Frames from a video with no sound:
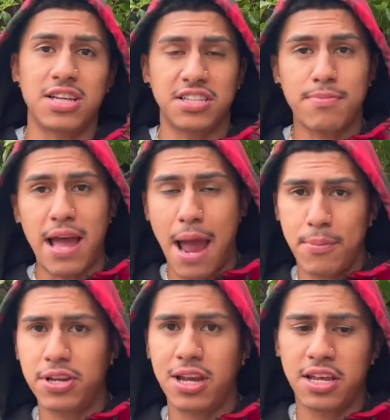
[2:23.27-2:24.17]
I did my
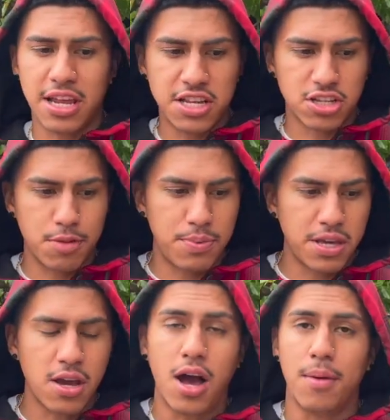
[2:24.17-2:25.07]
Amber Delete, and he's gonna
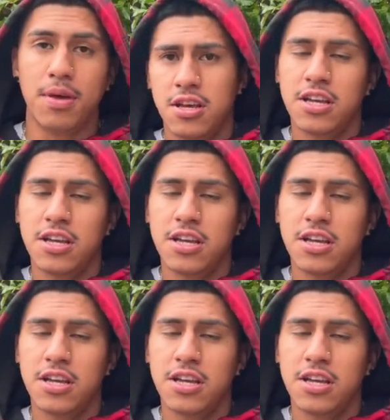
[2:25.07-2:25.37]
be um